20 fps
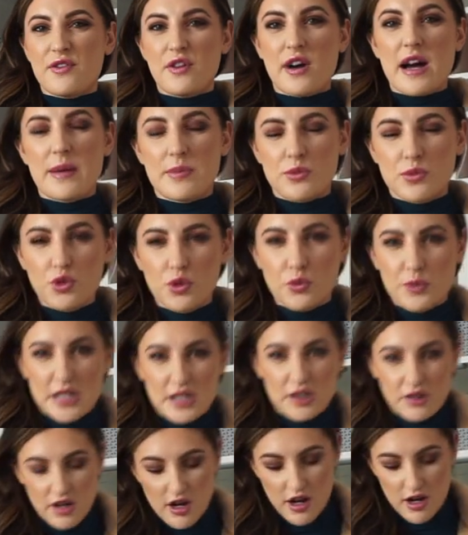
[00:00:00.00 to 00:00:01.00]
got abnormally
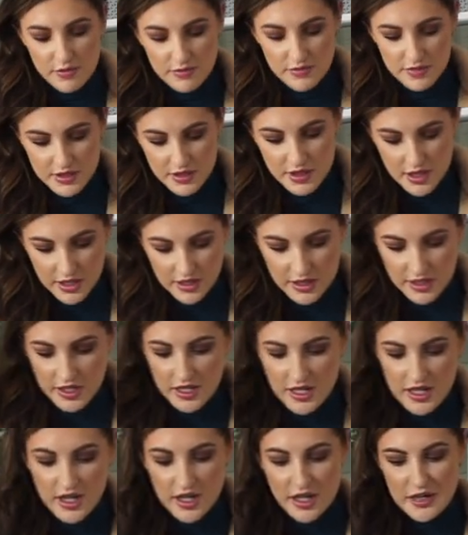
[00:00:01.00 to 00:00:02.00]
long arms. So,
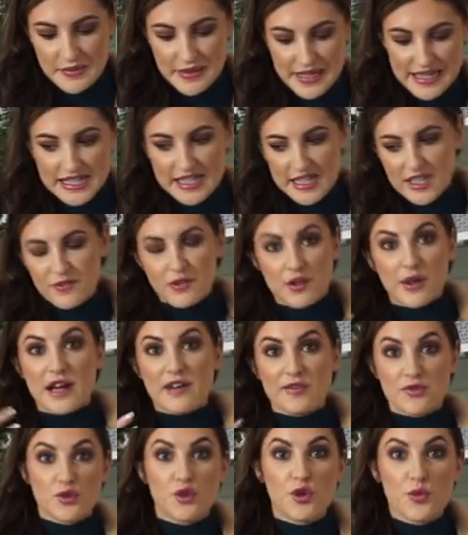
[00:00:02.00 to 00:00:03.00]
I mean, if you
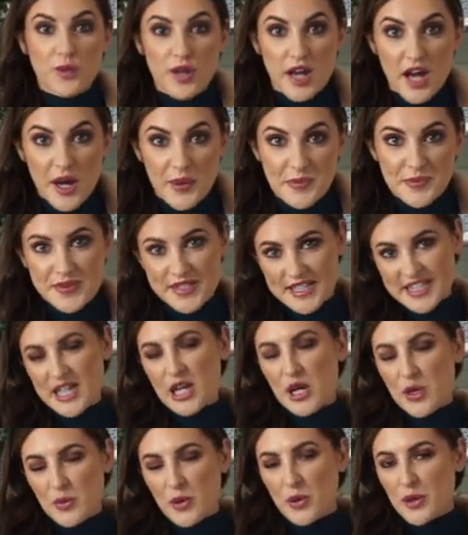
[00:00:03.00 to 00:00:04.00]
have normal arms,
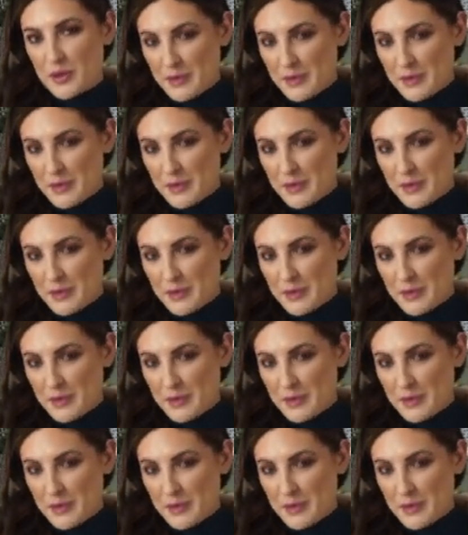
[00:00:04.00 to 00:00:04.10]
it'll probably